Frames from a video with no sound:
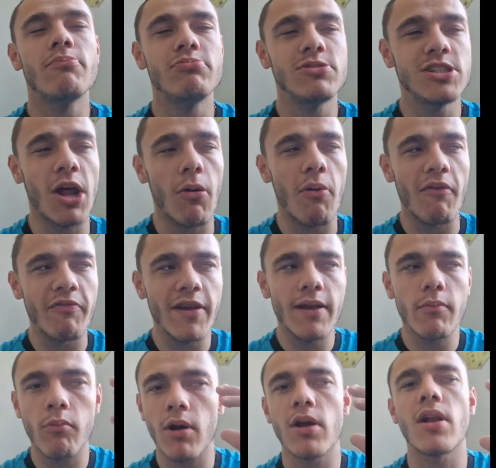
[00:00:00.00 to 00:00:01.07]
So I
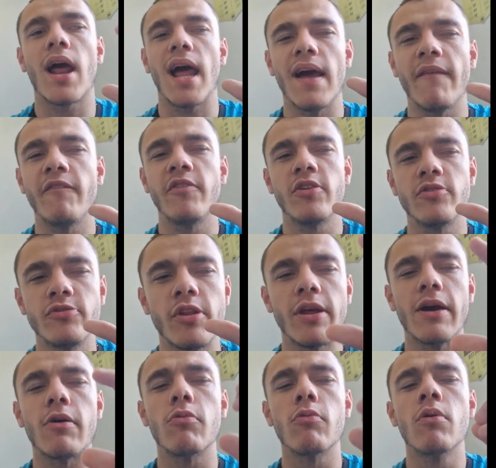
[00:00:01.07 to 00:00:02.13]
think we're going to have to
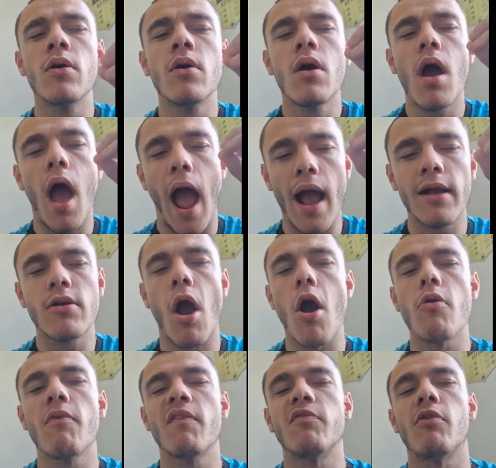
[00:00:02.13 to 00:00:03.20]
deal and
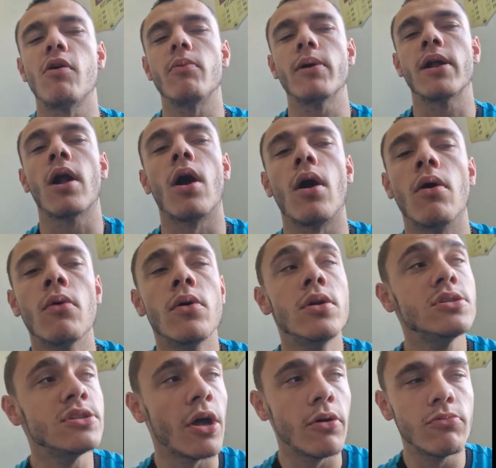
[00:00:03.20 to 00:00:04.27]
go with what we got. So